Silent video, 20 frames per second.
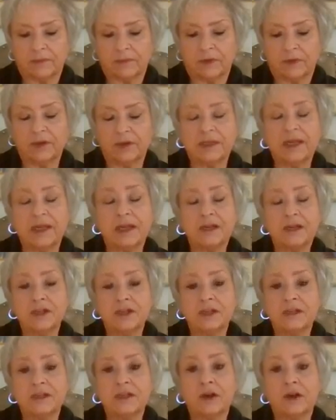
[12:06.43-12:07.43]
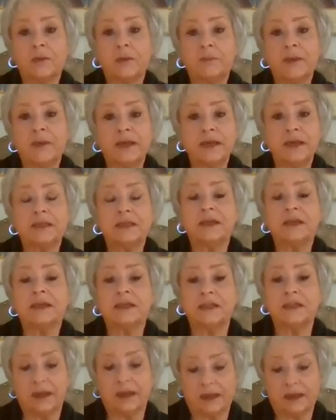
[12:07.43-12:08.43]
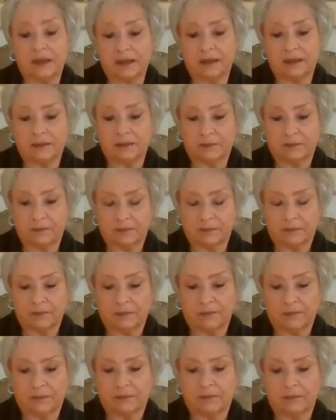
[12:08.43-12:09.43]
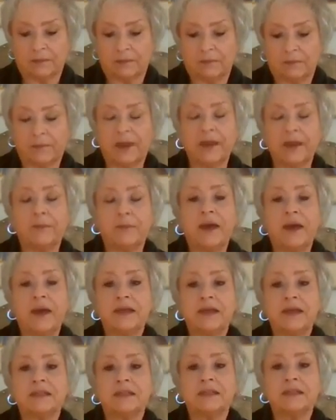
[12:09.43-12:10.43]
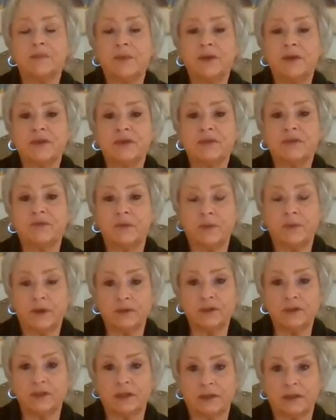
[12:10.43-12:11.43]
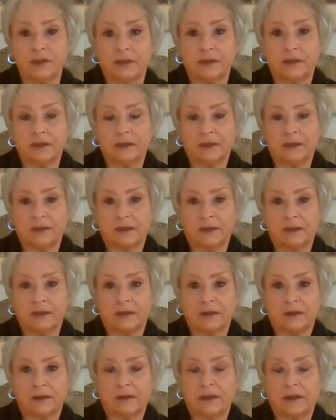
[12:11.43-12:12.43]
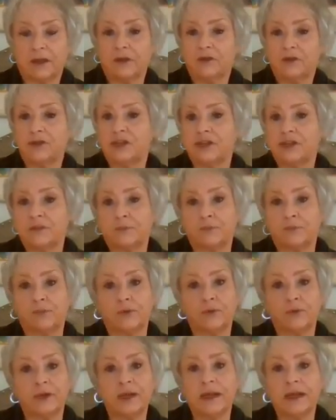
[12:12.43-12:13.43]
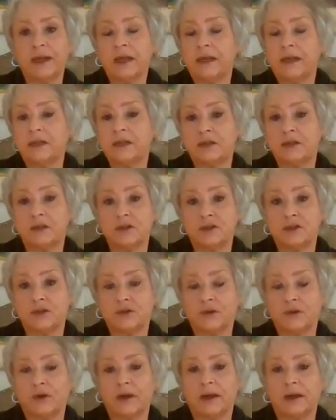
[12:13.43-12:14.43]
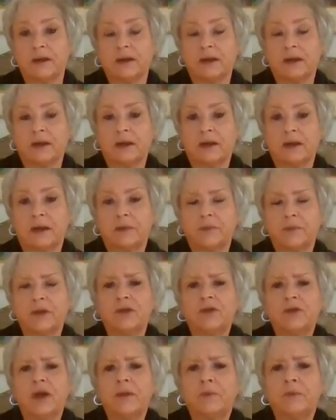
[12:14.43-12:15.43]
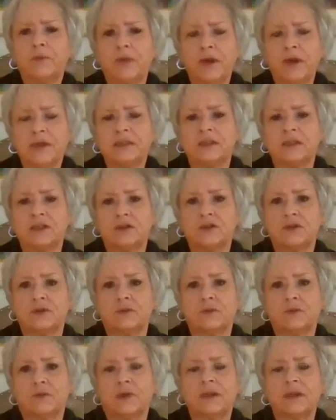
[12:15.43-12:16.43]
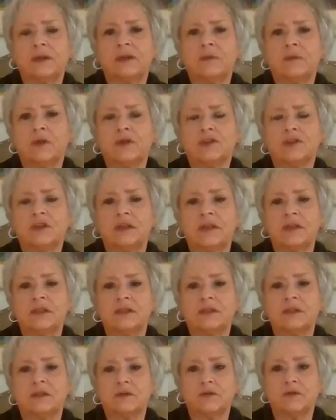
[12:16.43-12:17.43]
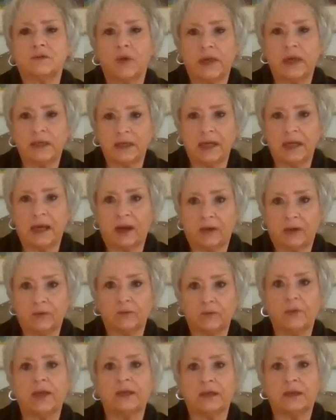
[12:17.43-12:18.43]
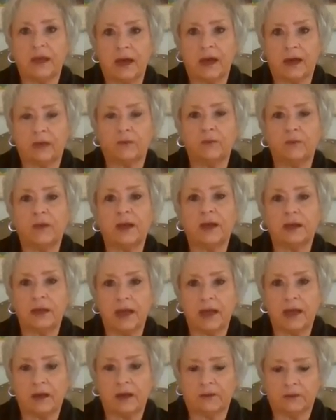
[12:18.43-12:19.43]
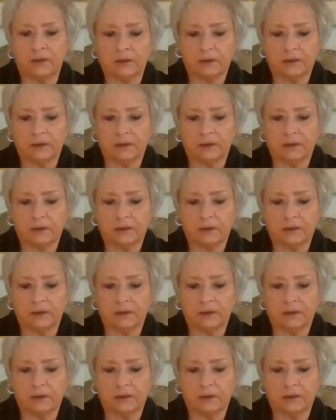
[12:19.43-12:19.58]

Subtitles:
Your intentions are being dictated by a past experience of emotion that you're just bringing into the story, but you're not present to what the emotion is right now, right now, right now.